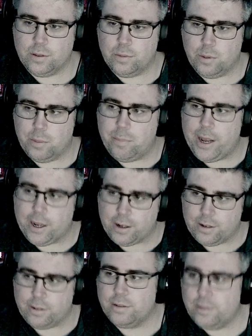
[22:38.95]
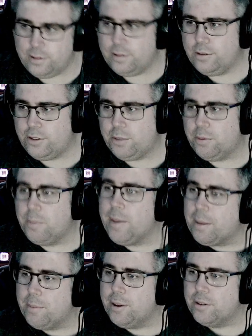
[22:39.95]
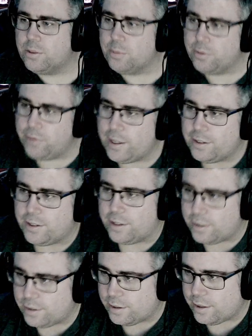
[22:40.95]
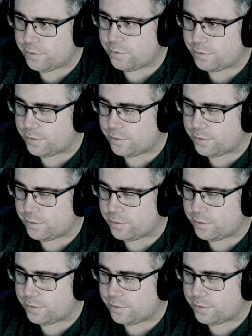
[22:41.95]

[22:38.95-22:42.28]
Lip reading: would make she would make meals with venison and stuff,